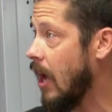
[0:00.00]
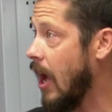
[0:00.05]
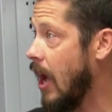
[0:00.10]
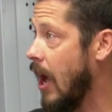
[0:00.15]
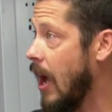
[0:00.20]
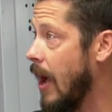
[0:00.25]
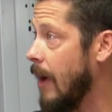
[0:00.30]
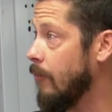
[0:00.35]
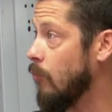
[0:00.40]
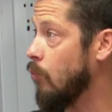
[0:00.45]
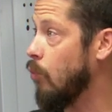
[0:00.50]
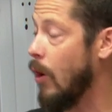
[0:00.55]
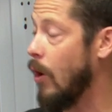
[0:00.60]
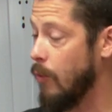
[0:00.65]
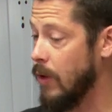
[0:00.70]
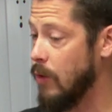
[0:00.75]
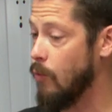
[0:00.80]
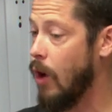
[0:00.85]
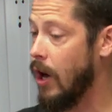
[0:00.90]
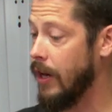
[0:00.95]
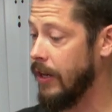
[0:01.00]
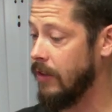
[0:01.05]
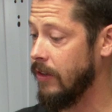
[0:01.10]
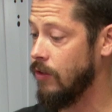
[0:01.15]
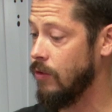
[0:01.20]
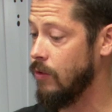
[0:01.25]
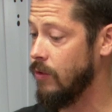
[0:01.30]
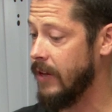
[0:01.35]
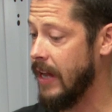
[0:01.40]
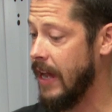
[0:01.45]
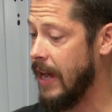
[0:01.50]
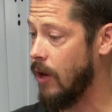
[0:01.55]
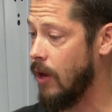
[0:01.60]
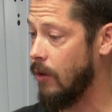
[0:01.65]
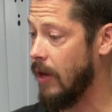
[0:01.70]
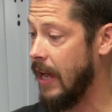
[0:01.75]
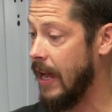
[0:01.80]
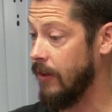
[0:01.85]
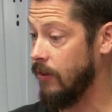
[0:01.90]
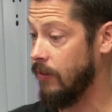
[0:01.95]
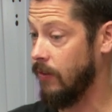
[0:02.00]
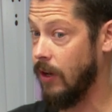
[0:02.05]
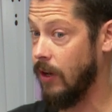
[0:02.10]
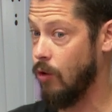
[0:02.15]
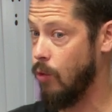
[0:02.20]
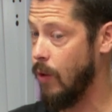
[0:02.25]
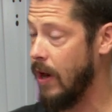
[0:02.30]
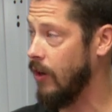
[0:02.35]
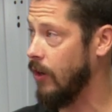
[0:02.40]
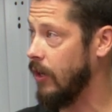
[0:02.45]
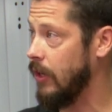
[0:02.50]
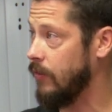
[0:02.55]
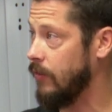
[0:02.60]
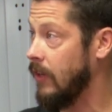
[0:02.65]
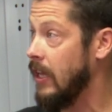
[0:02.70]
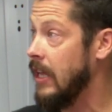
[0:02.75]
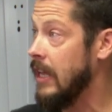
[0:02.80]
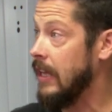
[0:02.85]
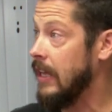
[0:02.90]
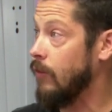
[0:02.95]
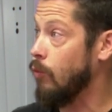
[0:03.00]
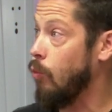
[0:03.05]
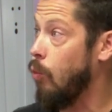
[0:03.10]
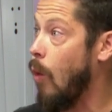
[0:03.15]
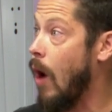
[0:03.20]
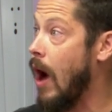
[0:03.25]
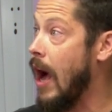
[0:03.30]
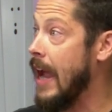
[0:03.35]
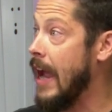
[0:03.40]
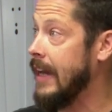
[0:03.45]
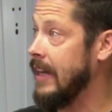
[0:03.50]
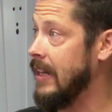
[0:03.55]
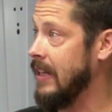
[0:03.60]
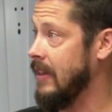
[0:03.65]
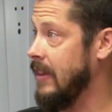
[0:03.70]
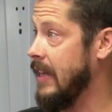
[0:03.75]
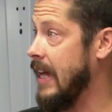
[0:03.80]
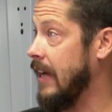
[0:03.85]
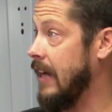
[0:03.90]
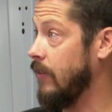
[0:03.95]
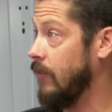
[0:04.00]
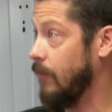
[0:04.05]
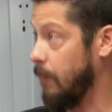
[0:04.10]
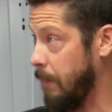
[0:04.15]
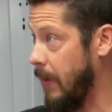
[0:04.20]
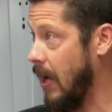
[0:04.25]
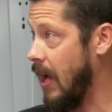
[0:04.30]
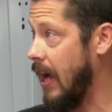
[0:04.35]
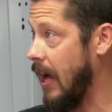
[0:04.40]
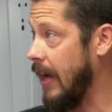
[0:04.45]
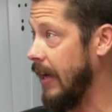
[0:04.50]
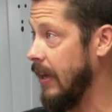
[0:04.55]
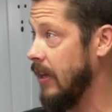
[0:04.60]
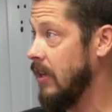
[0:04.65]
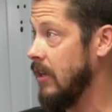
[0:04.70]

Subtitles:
What we want to do now as aquarists is widen that spot,